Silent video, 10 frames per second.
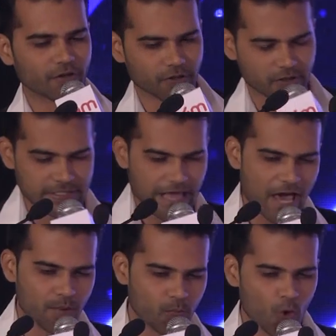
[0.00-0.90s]
years,
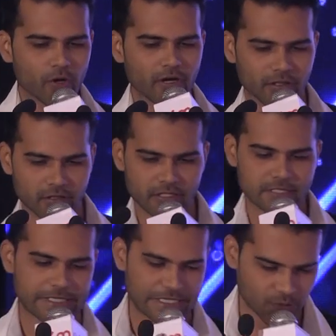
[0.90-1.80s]
and more in
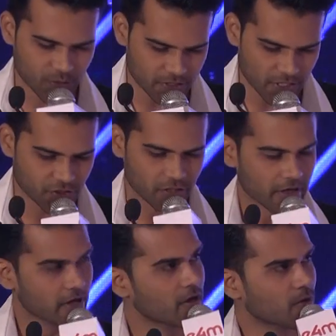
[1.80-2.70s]
this keynote session
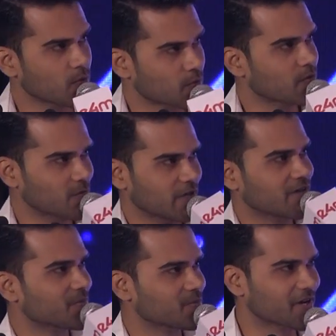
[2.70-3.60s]
will be
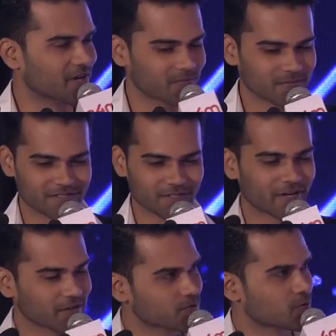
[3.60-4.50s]
by him. So
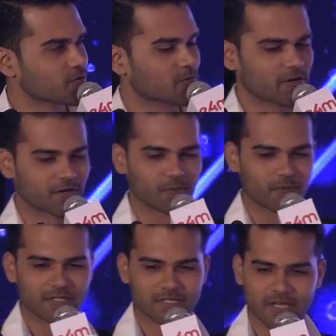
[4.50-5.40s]
thank you so much for being here,
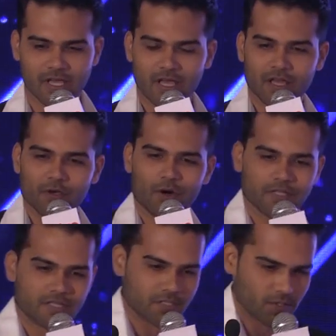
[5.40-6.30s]
please. The
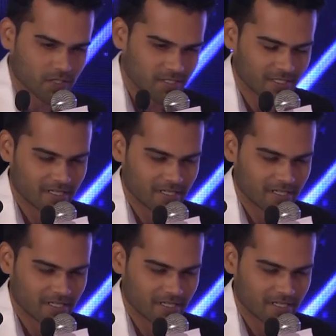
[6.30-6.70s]
audience is yours.